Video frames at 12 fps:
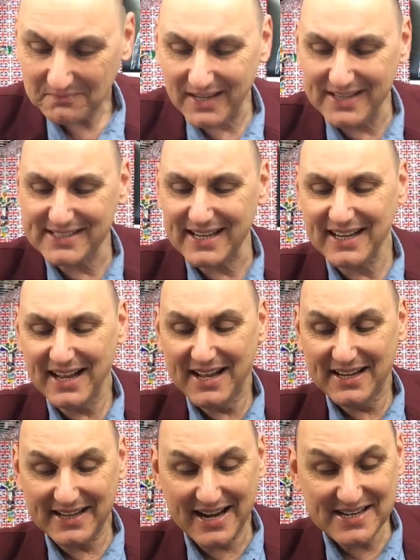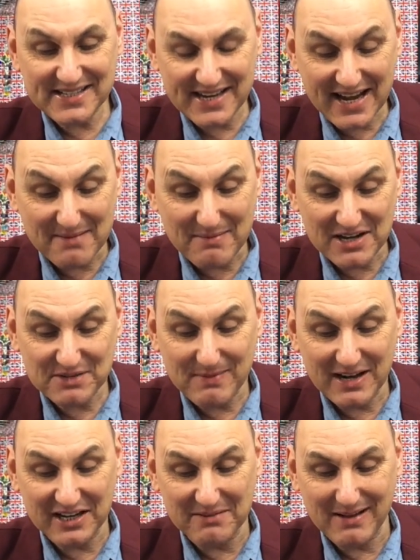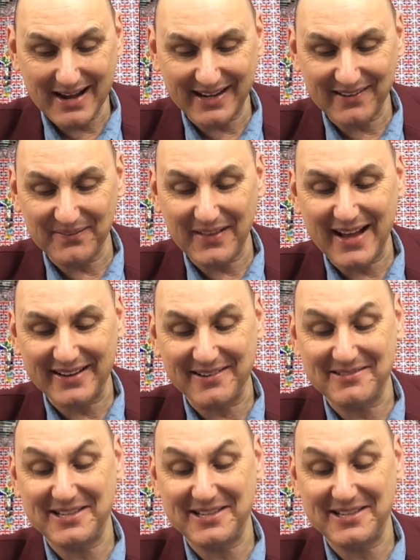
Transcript: he said, Yeah, see how much money you make on that, you